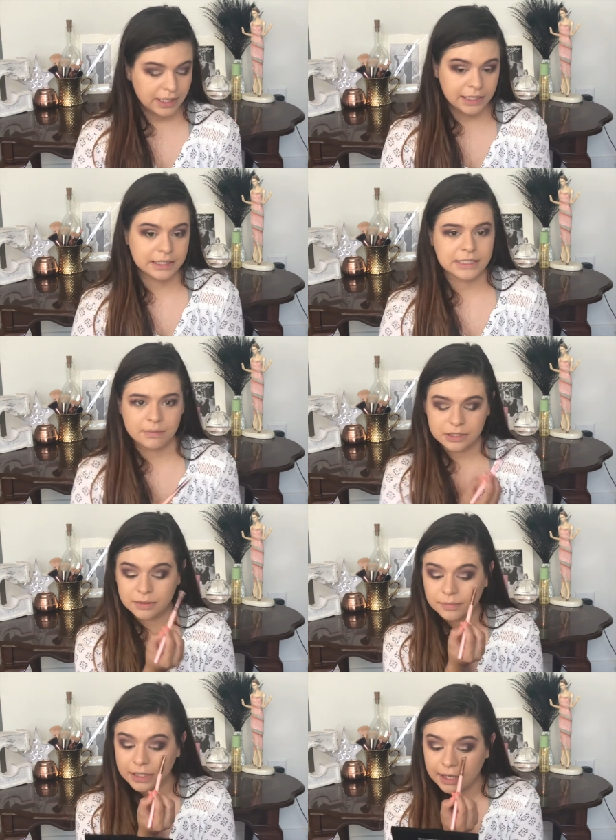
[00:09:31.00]
And I'm
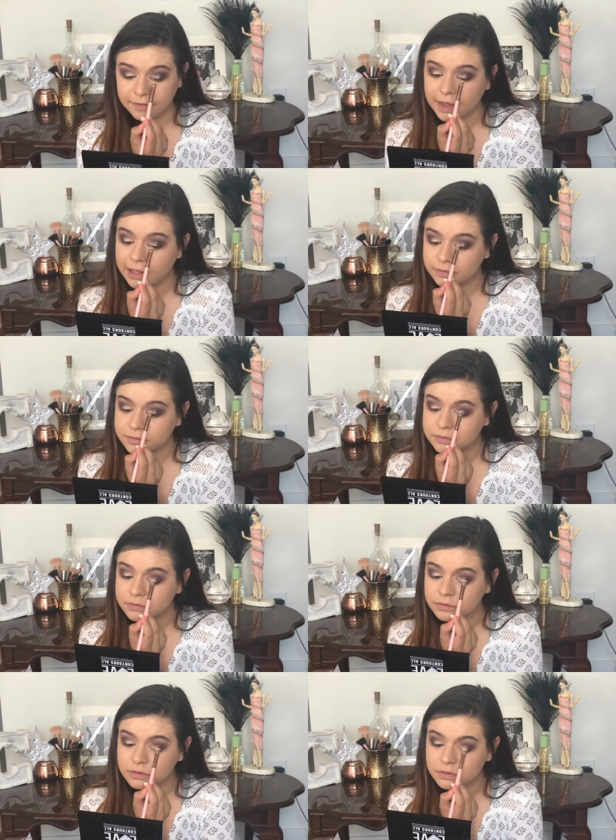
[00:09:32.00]
gonna apply that
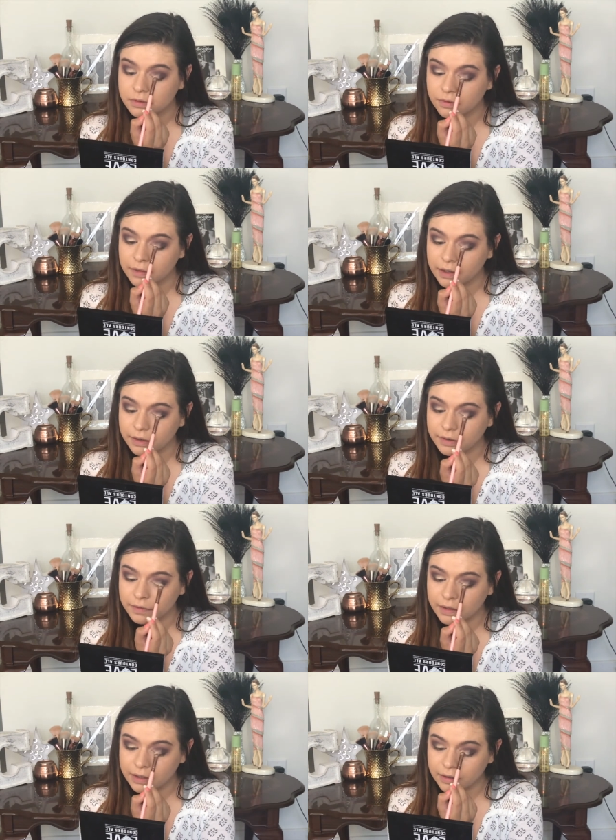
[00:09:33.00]
to the area
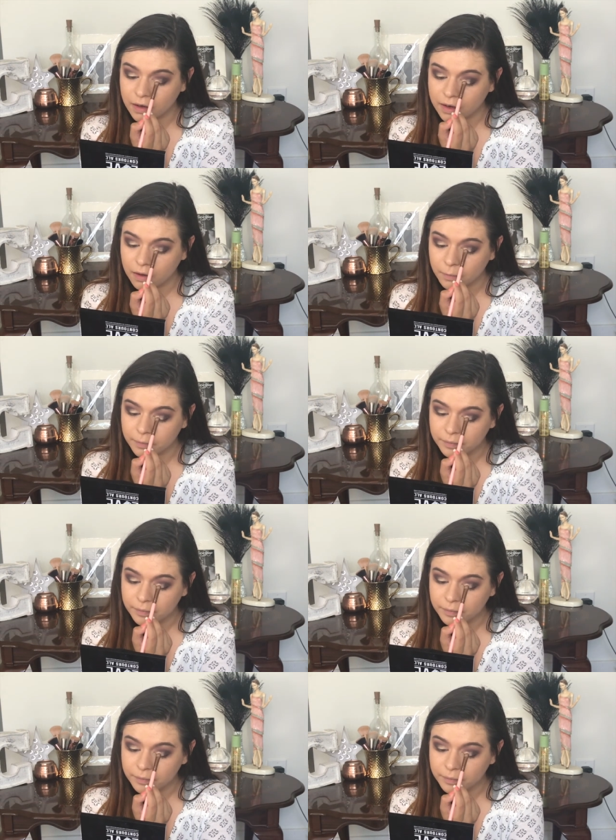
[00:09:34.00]
that I cut out.